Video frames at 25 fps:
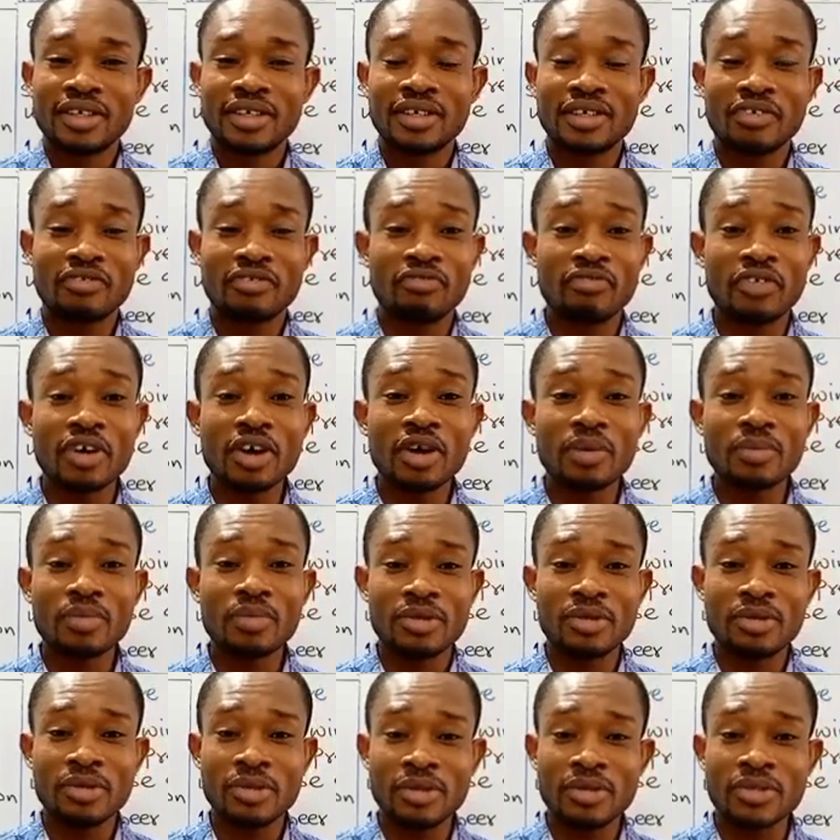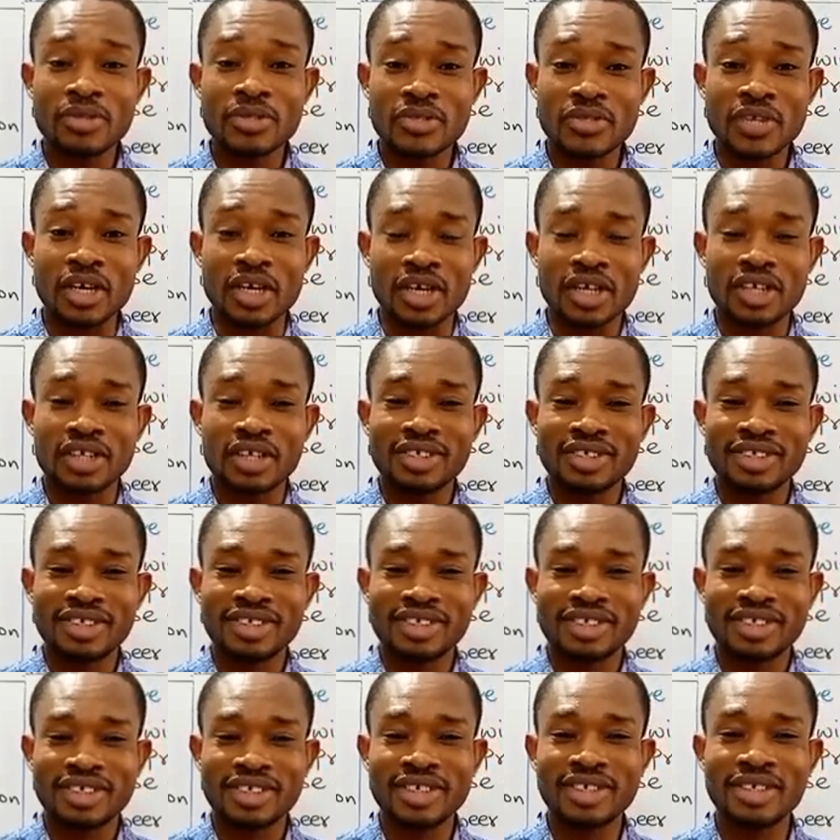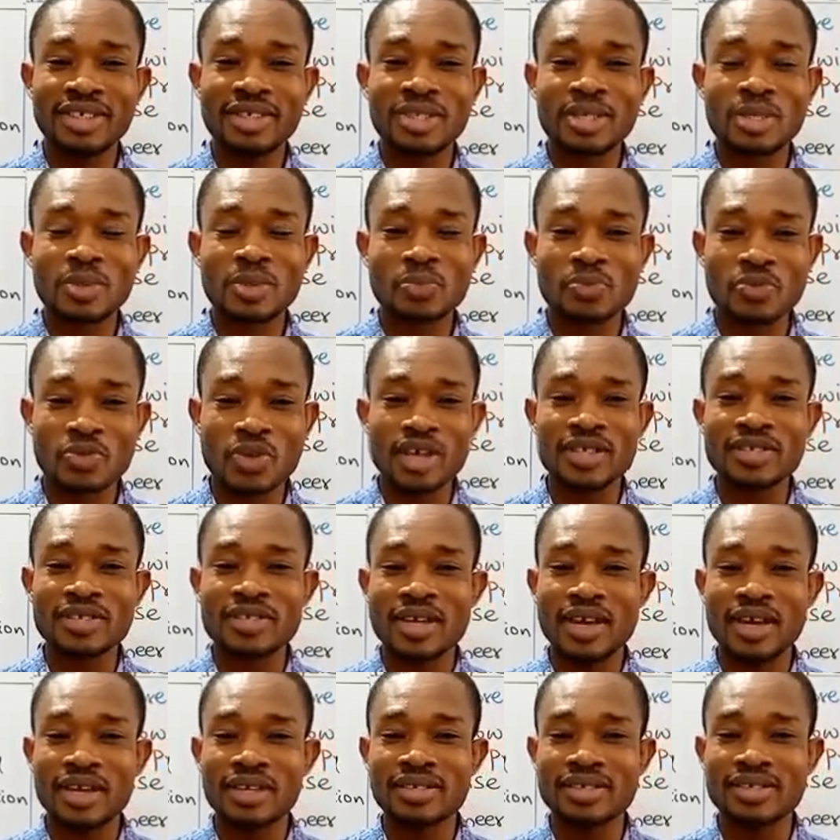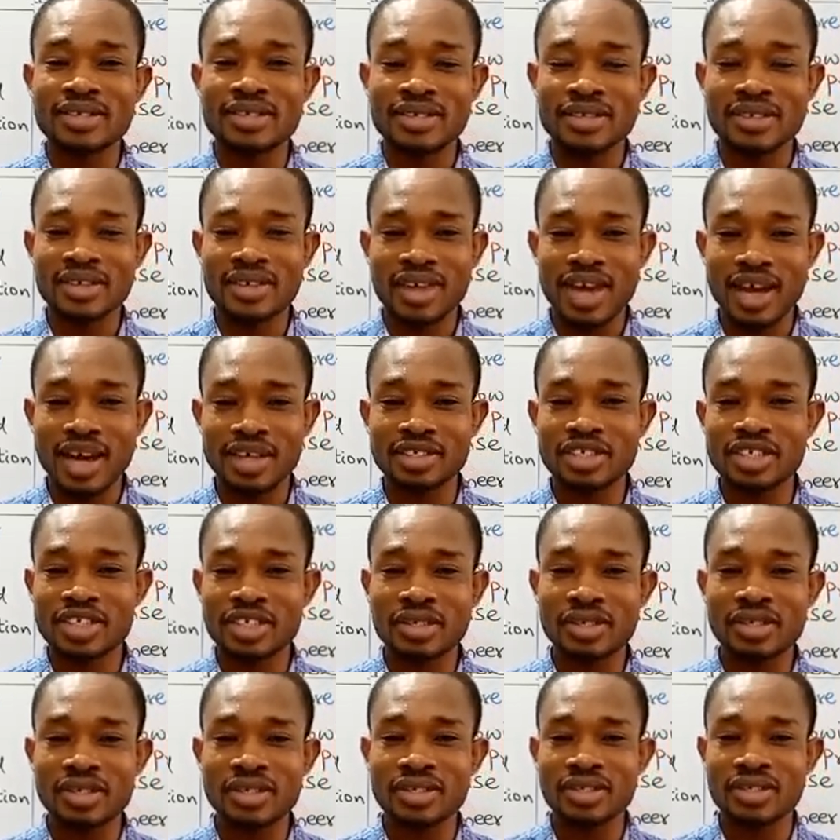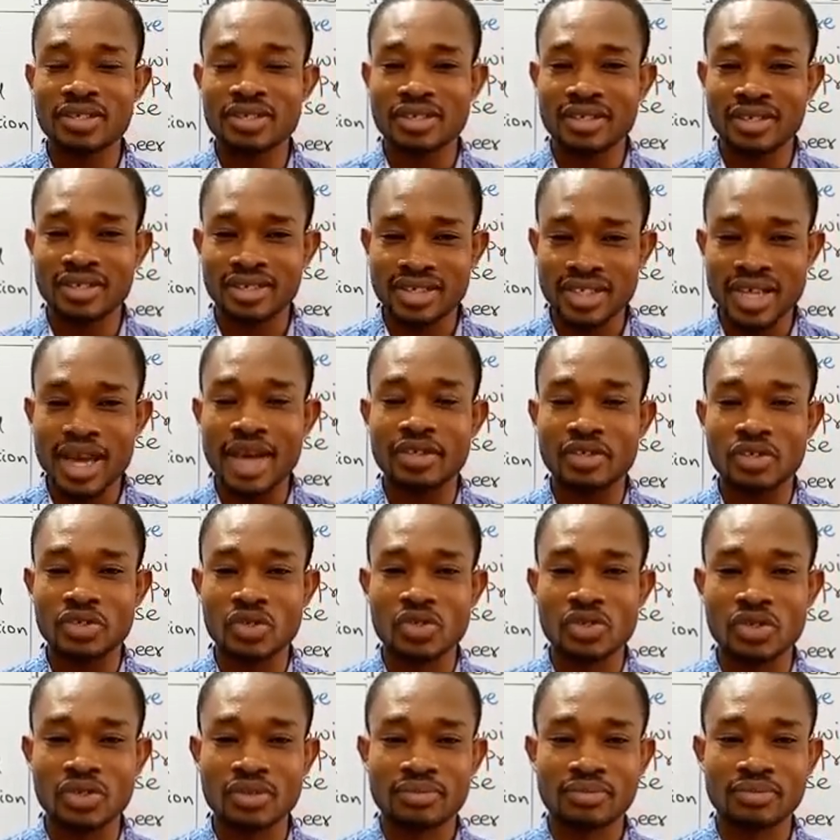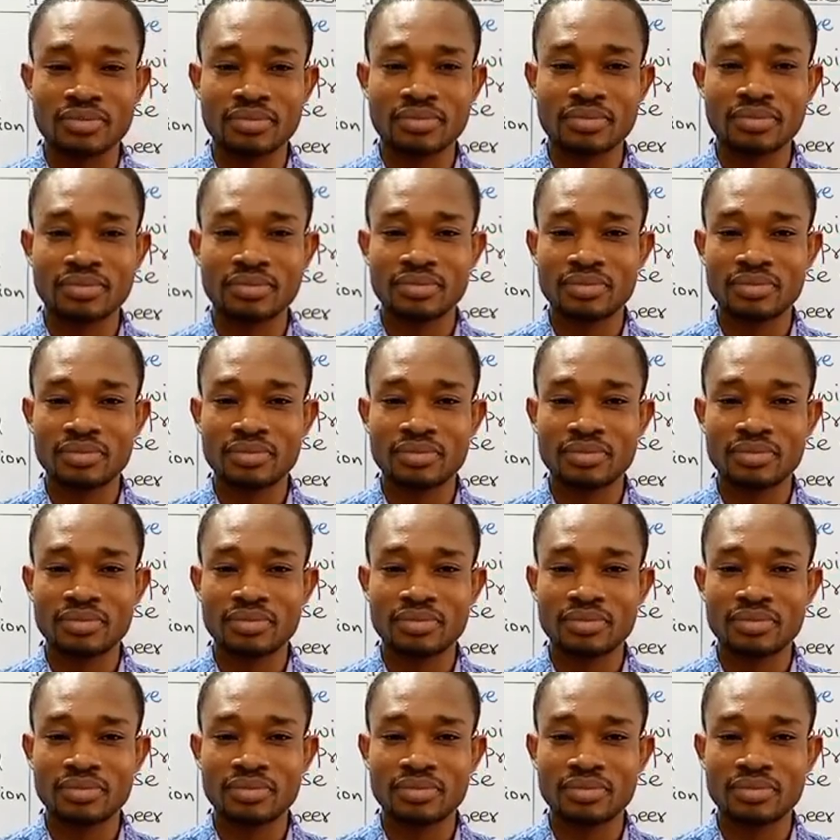the verb you use there is present continuous tense.